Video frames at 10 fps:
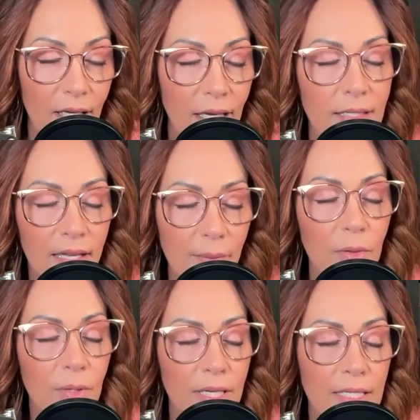it's going to
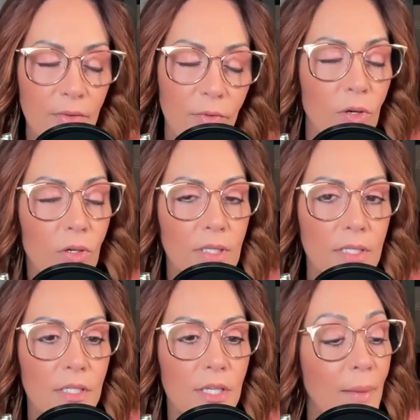be really
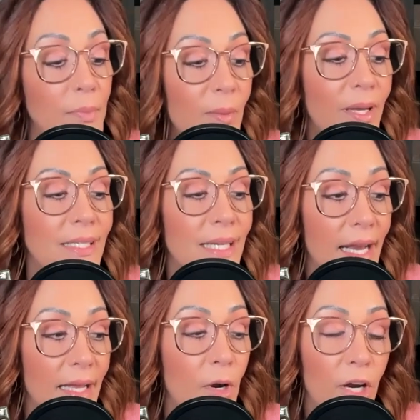difficult to implement
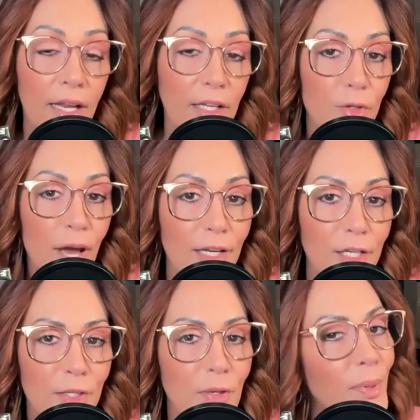any marketing strategies.